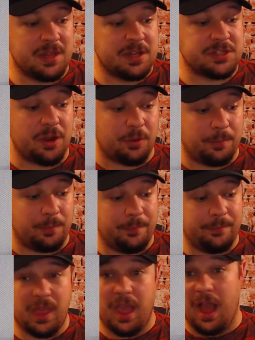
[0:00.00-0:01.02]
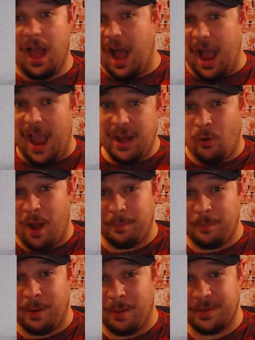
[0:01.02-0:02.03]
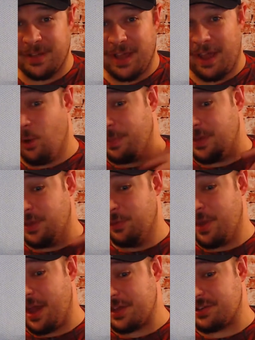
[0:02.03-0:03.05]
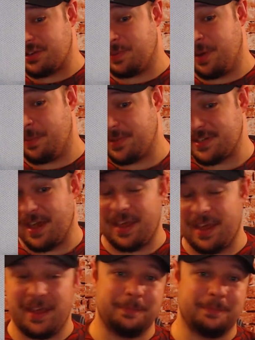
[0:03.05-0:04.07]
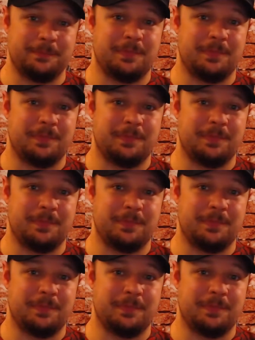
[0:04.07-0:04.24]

So, I know I'm pumped. I hope you guys are as pumped as I am.